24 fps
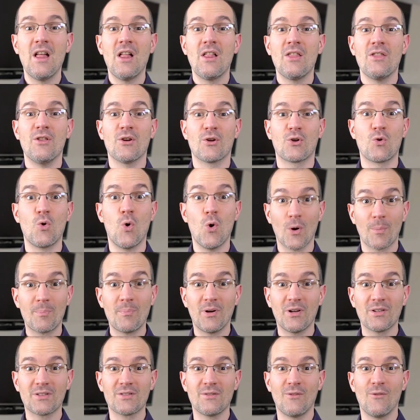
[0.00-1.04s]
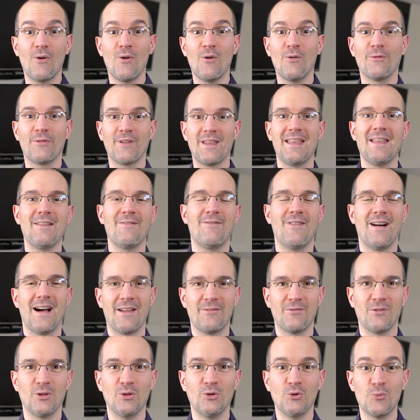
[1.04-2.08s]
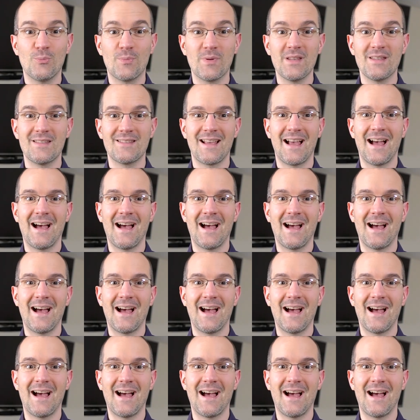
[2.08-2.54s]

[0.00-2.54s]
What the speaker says: The core part of a viral loop is